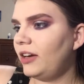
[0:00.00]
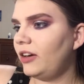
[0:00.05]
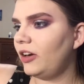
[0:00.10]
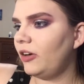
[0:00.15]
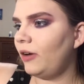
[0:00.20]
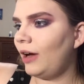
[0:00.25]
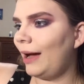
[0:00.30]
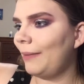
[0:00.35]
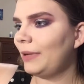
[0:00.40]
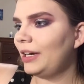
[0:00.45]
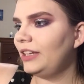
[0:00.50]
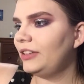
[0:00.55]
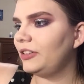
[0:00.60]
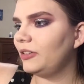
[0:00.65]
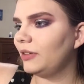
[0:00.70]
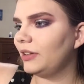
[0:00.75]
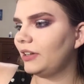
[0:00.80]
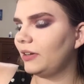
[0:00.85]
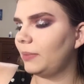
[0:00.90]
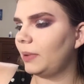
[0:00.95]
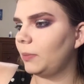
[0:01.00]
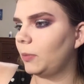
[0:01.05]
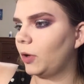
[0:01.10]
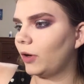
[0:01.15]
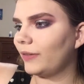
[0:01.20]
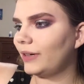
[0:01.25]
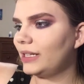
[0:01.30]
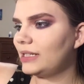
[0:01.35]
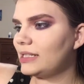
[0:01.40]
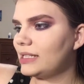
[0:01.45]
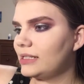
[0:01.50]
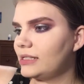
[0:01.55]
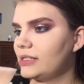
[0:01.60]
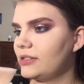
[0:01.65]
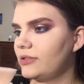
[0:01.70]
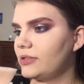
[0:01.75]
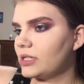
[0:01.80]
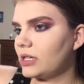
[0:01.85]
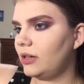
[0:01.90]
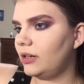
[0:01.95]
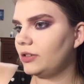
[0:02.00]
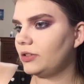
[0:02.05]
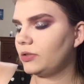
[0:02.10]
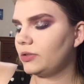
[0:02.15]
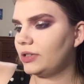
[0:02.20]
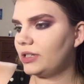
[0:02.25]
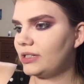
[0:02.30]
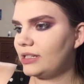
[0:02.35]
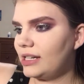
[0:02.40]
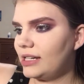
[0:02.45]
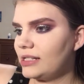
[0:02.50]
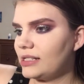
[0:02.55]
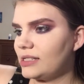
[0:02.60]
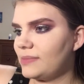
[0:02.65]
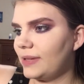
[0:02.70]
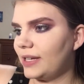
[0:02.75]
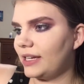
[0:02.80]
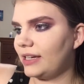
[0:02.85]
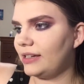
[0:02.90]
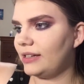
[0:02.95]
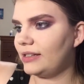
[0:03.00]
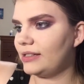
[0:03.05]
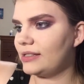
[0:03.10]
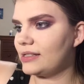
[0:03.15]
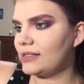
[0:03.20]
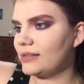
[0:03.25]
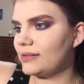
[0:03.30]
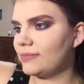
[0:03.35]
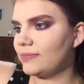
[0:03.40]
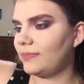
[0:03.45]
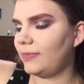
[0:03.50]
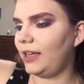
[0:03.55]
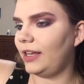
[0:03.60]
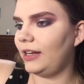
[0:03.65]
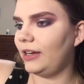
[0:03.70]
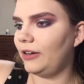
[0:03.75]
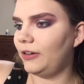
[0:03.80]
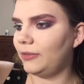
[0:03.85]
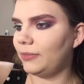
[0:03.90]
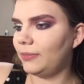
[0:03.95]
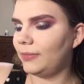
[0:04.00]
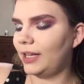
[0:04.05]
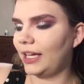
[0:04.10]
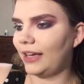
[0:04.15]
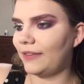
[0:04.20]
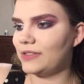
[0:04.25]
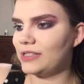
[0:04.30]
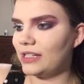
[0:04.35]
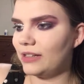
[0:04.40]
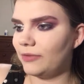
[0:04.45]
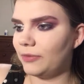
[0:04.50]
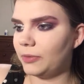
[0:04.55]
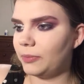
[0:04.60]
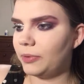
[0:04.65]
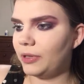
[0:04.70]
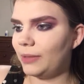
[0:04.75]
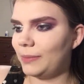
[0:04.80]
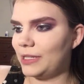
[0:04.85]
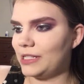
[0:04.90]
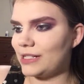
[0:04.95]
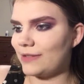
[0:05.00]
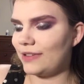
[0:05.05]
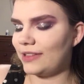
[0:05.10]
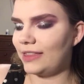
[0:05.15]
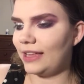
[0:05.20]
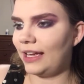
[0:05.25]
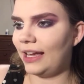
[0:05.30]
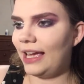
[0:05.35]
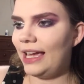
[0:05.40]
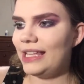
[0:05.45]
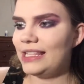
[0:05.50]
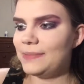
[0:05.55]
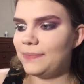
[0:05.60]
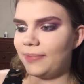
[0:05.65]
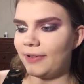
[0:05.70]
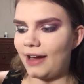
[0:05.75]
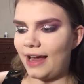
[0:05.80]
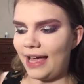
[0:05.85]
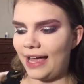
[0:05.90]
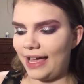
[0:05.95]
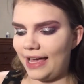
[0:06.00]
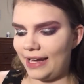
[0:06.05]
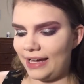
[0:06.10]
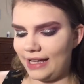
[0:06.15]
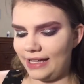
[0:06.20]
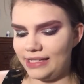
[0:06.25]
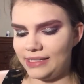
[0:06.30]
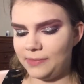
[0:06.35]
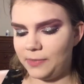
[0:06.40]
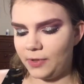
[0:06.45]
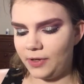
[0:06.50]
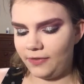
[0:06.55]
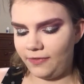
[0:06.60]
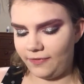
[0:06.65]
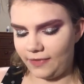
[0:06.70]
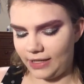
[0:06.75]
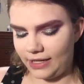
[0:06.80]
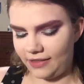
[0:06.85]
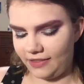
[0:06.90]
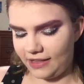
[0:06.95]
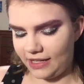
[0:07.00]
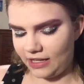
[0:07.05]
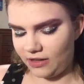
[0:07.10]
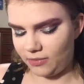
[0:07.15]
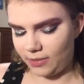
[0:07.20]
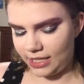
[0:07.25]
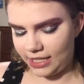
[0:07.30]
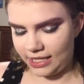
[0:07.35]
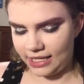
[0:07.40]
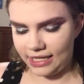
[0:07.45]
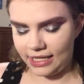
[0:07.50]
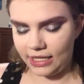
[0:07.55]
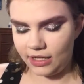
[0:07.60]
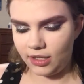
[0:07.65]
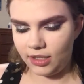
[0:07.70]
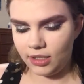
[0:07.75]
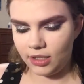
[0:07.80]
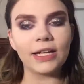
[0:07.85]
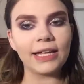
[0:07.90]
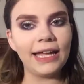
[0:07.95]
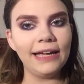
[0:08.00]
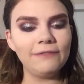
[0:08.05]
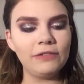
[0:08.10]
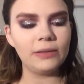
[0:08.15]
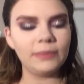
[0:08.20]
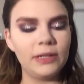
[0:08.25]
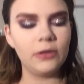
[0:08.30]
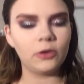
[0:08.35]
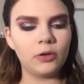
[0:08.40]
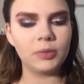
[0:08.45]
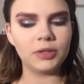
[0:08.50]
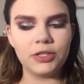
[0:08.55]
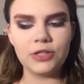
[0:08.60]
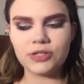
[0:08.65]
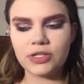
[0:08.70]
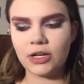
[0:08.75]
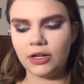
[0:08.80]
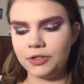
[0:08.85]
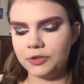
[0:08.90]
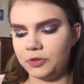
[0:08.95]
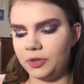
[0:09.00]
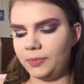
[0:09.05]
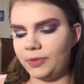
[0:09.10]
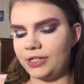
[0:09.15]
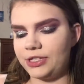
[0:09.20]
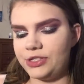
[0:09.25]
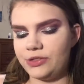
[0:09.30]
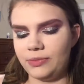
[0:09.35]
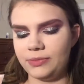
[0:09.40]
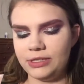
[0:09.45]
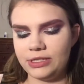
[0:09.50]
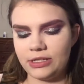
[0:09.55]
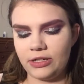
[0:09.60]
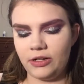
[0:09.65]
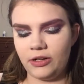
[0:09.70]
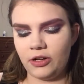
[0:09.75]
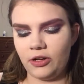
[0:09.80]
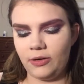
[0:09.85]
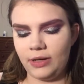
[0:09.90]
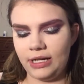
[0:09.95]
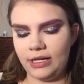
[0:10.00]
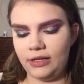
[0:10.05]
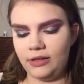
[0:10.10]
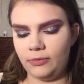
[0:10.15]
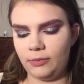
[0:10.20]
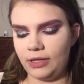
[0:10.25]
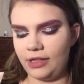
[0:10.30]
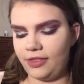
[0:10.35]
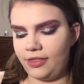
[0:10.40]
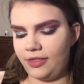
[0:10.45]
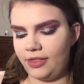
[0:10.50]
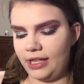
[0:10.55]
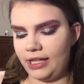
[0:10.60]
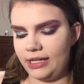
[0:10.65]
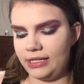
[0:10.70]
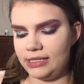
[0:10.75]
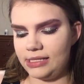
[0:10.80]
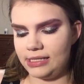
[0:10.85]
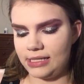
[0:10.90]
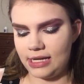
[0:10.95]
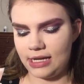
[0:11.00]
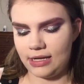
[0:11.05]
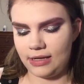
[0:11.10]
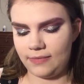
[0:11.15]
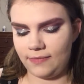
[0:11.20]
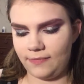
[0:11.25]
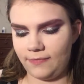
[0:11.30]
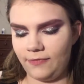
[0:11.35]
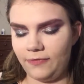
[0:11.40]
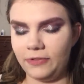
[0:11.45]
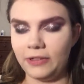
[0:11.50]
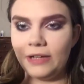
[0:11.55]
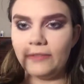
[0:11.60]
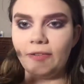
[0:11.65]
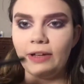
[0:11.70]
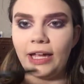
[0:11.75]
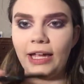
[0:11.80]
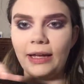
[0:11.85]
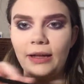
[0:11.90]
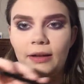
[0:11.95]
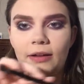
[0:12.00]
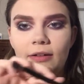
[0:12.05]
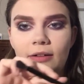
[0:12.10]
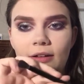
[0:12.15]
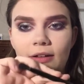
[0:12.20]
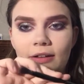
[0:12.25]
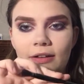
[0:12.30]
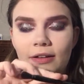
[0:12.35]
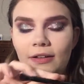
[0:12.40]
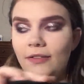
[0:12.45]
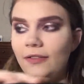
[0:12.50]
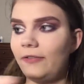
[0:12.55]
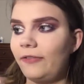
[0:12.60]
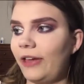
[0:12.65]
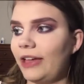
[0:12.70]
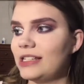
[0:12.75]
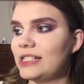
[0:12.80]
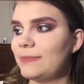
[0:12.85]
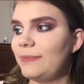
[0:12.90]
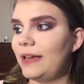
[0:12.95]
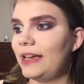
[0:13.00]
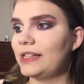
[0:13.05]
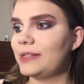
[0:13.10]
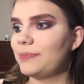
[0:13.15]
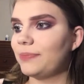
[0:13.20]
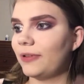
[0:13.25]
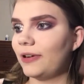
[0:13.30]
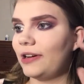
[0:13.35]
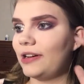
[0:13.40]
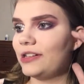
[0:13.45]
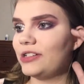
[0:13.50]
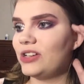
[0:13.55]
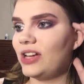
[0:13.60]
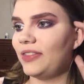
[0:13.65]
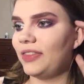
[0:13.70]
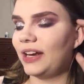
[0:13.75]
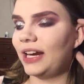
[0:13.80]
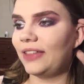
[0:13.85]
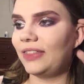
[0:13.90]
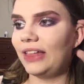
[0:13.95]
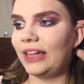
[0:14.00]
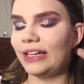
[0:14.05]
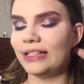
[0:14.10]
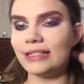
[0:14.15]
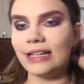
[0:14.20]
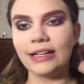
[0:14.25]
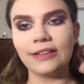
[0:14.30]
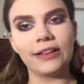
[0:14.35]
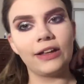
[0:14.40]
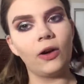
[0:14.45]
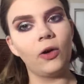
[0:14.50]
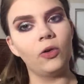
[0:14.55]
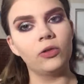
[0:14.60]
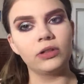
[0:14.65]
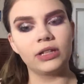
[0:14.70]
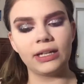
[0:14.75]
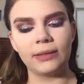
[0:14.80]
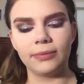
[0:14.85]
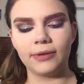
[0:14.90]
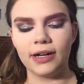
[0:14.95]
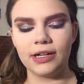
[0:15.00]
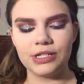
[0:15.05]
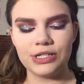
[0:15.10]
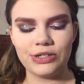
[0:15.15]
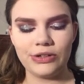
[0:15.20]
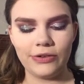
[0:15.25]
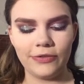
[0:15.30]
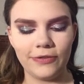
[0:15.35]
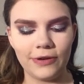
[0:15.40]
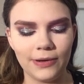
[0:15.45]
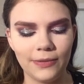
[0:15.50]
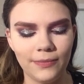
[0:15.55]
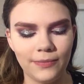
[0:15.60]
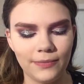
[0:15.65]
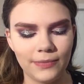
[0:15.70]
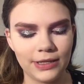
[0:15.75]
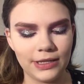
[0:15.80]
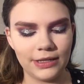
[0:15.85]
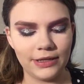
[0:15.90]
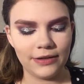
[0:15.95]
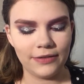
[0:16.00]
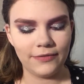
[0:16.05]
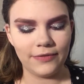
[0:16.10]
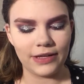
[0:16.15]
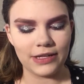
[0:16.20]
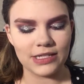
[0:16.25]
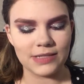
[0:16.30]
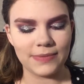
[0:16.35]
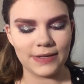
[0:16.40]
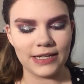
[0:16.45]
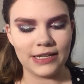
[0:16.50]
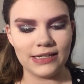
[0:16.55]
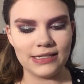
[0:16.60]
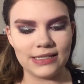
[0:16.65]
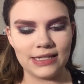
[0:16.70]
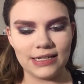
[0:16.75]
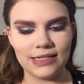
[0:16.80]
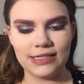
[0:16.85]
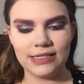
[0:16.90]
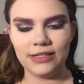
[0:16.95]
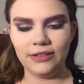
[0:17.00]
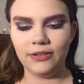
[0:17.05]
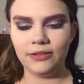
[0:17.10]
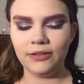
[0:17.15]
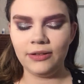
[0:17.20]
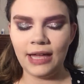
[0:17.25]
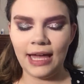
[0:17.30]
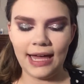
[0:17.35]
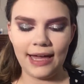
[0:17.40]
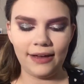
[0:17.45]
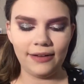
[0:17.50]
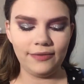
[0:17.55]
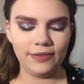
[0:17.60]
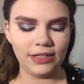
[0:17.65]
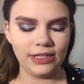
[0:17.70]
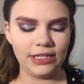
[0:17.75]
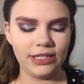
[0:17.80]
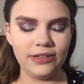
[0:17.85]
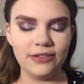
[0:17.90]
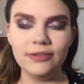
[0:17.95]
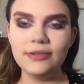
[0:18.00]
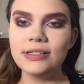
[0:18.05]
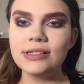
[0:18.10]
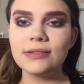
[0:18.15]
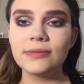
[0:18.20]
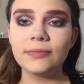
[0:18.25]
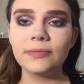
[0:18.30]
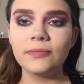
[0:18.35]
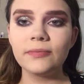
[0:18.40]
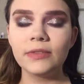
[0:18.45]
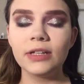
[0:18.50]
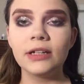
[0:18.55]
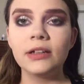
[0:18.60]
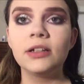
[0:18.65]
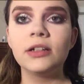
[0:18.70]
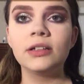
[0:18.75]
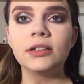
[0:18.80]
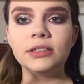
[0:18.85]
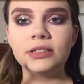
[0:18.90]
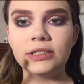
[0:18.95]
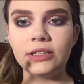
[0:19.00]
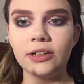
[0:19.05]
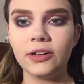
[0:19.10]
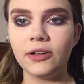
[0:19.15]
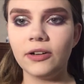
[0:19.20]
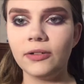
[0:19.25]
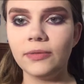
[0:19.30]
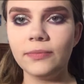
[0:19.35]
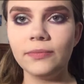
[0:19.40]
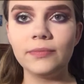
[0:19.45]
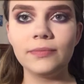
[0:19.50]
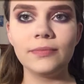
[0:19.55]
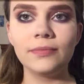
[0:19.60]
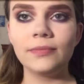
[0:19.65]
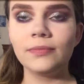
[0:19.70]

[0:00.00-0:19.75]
You know, I'm gonna do a little bit more of an intense nose contour today just because, you know, like I've said, pretty much everything. It's Pride, it's more fun that way. Well, I can't find my normal nose contouring brush, so I'm just gonna go in with this fluffy Face Base brush that I think is like the only brush from Face Base that I still have and use. So,